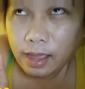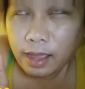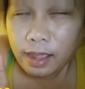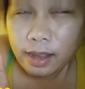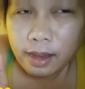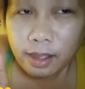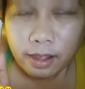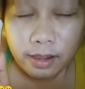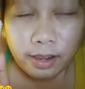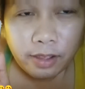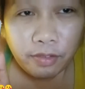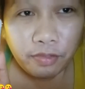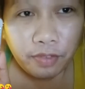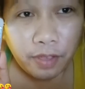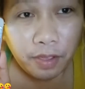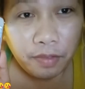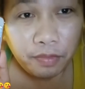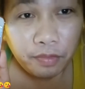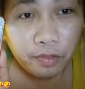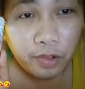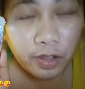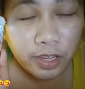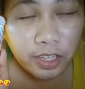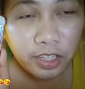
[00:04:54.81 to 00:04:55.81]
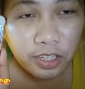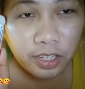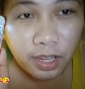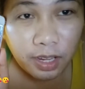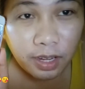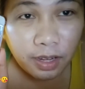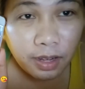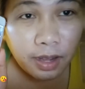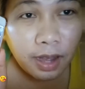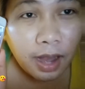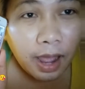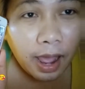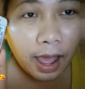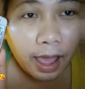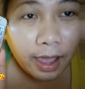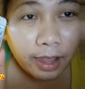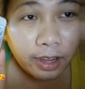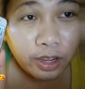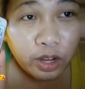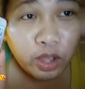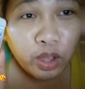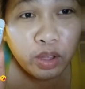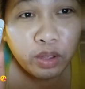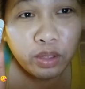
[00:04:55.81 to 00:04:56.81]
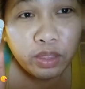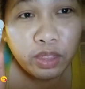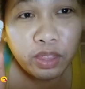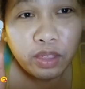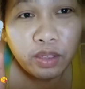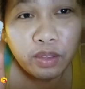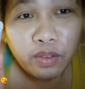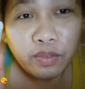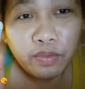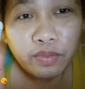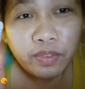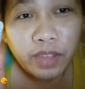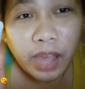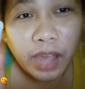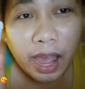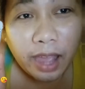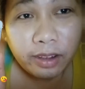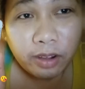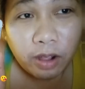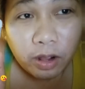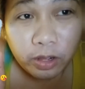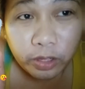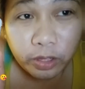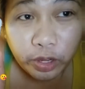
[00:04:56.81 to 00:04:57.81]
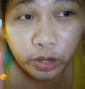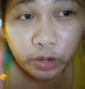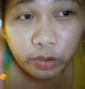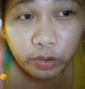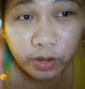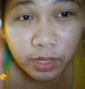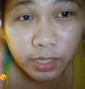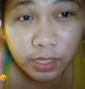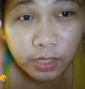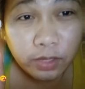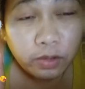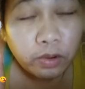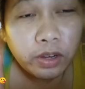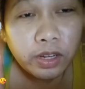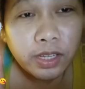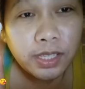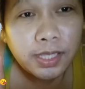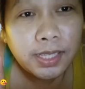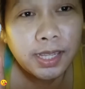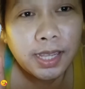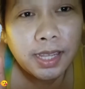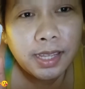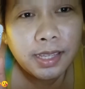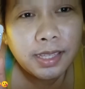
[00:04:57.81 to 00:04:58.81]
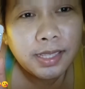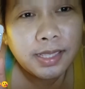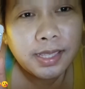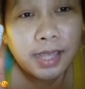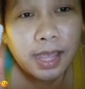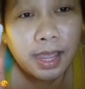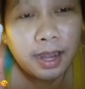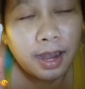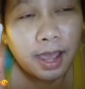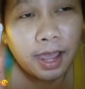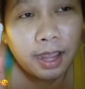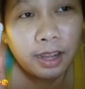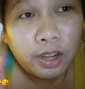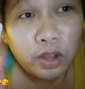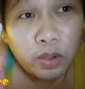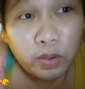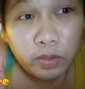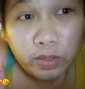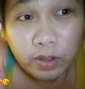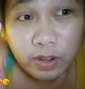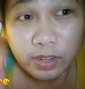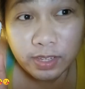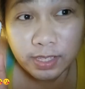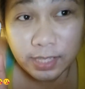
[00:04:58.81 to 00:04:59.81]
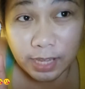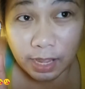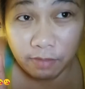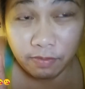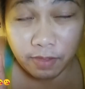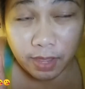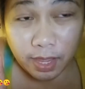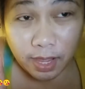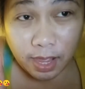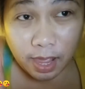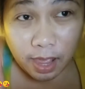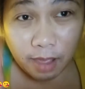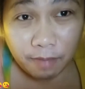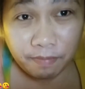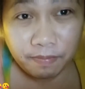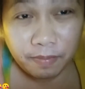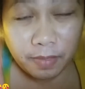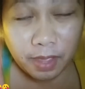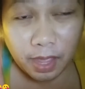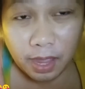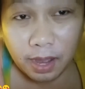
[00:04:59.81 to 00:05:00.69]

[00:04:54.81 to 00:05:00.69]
And on the fifth question, I know you've got all your resources, and I know you're saving up,